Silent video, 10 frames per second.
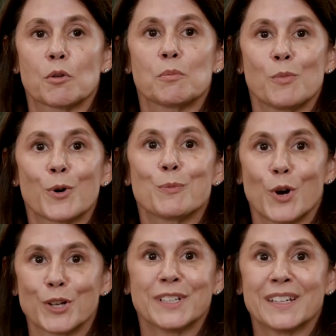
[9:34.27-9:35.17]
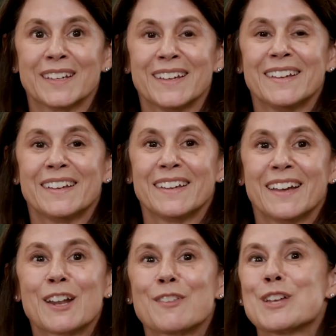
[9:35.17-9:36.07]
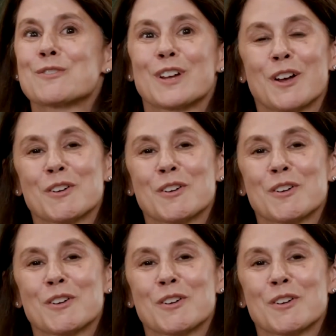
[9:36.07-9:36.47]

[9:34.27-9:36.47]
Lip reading: more broadly. And I think